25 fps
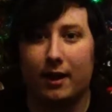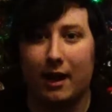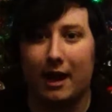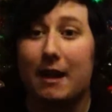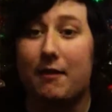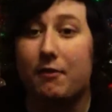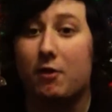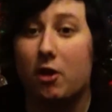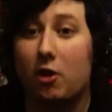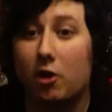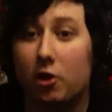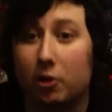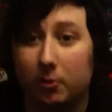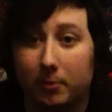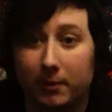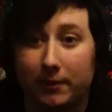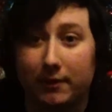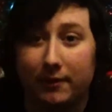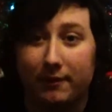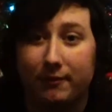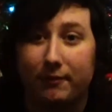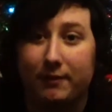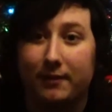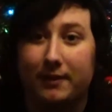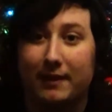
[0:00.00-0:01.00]
I've got a couple of
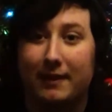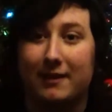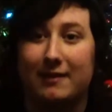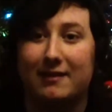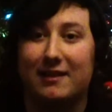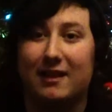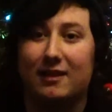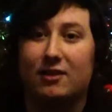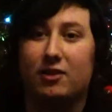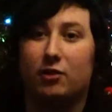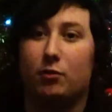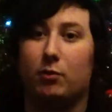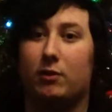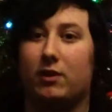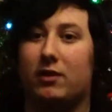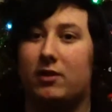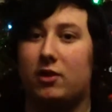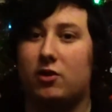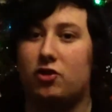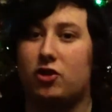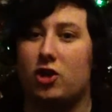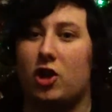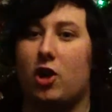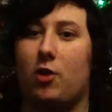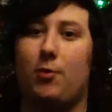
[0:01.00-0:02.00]
different things that I just wanted to
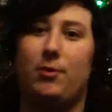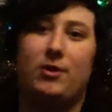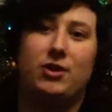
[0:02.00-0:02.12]
show